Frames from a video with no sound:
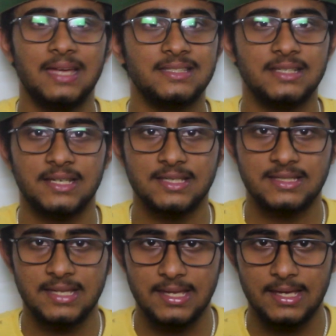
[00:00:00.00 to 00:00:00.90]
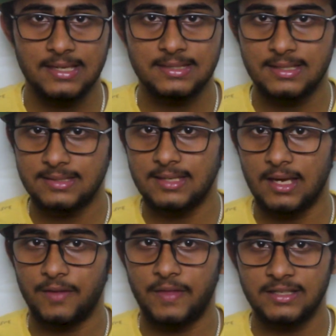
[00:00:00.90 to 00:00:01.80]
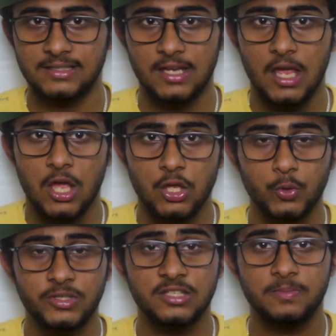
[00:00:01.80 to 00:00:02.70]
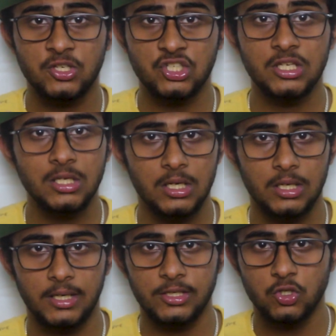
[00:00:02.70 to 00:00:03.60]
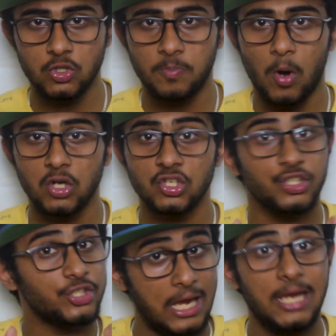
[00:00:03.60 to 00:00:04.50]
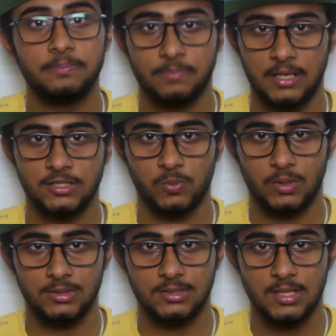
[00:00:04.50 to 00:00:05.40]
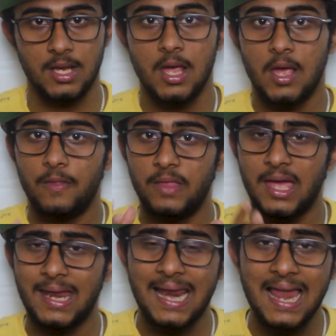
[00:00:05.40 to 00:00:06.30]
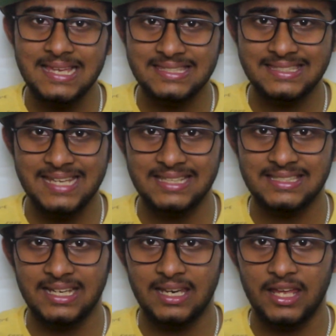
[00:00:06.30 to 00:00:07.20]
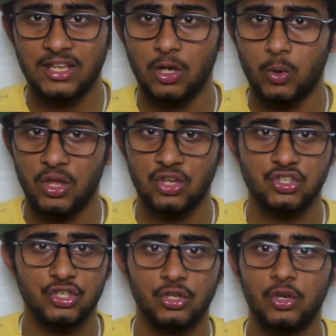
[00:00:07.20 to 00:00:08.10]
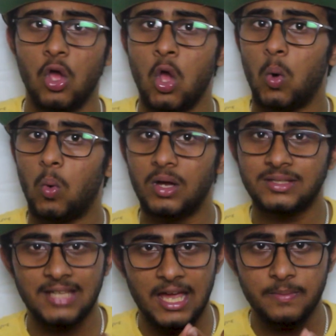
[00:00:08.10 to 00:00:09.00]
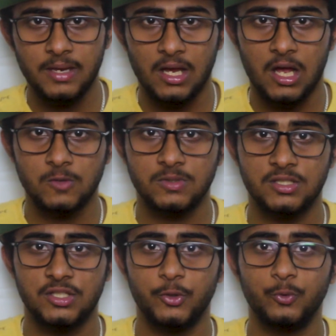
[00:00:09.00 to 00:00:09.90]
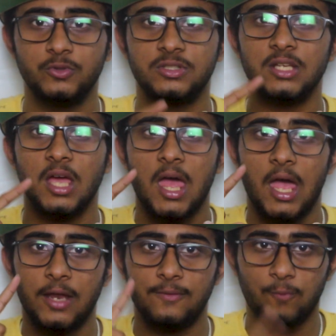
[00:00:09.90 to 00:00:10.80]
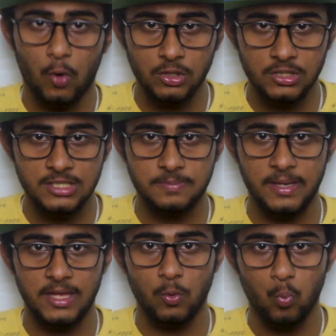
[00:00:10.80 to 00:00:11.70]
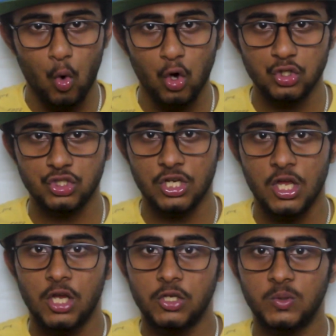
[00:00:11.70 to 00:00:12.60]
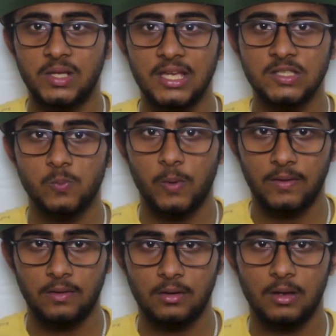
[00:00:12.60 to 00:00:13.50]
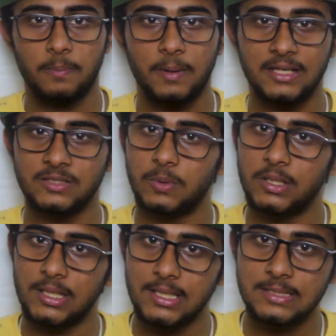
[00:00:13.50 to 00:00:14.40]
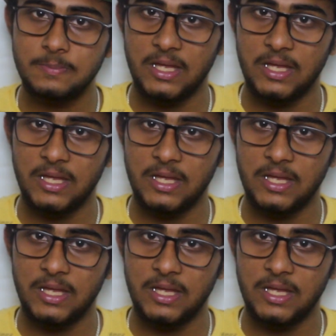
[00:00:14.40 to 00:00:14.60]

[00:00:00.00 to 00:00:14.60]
at CES this year that uses machine learning to spot shared passwords. They analyze data like location, what time an account is used, and what is being watched to guess whether a password is